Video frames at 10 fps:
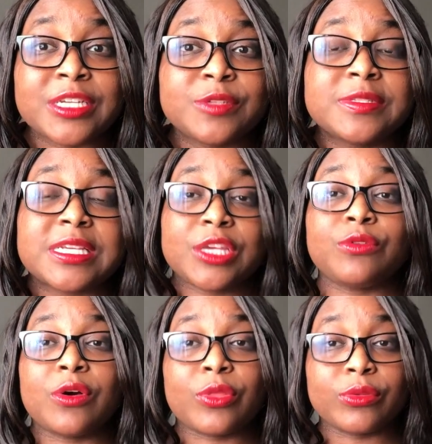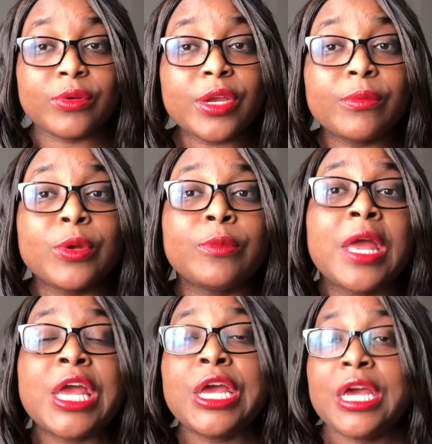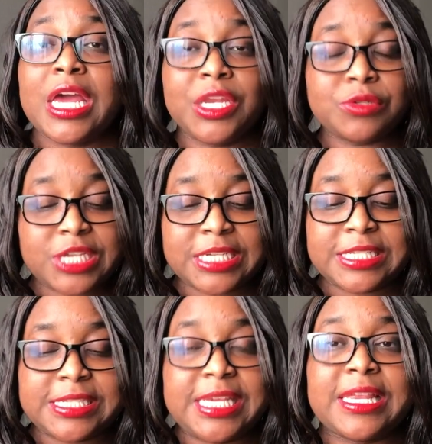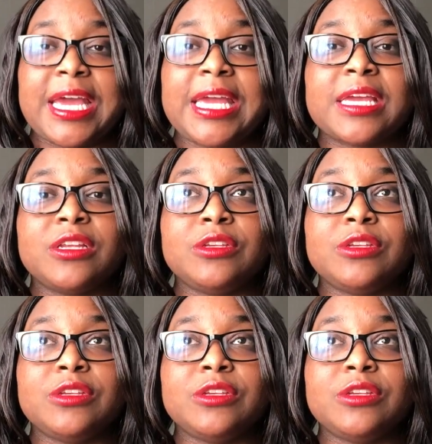She was like, you go through your room and you check to see, like,